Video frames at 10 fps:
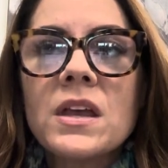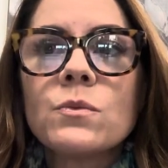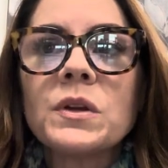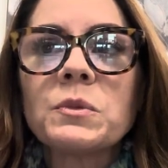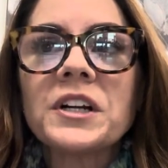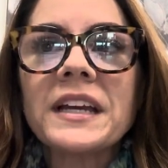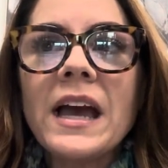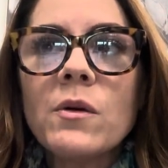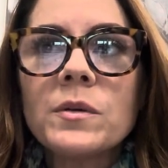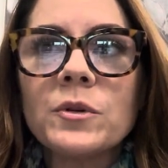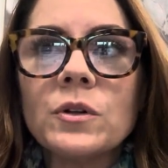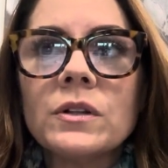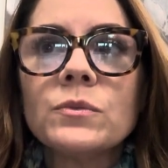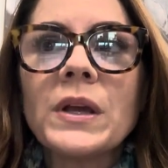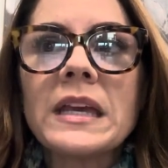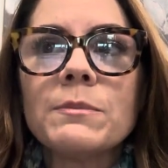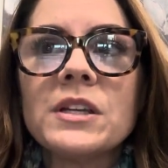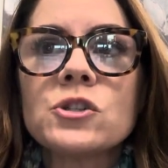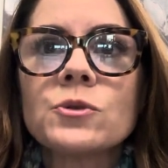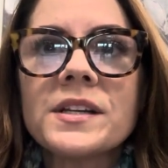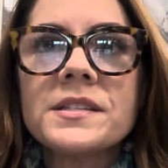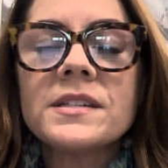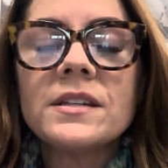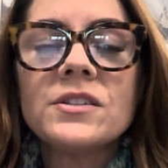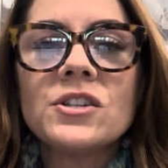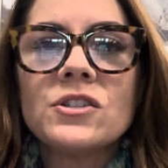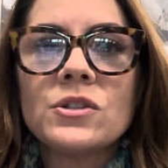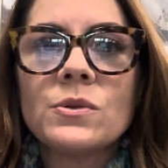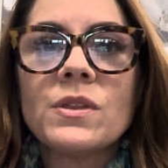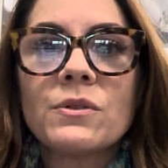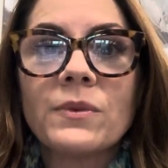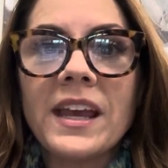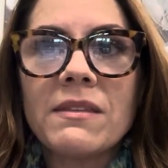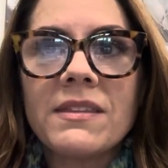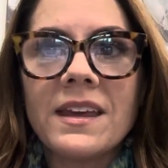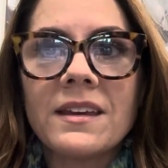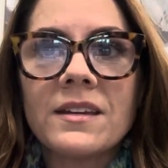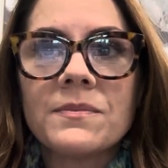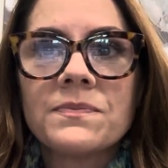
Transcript: When we're accountable, we can be trusted to do the right thing.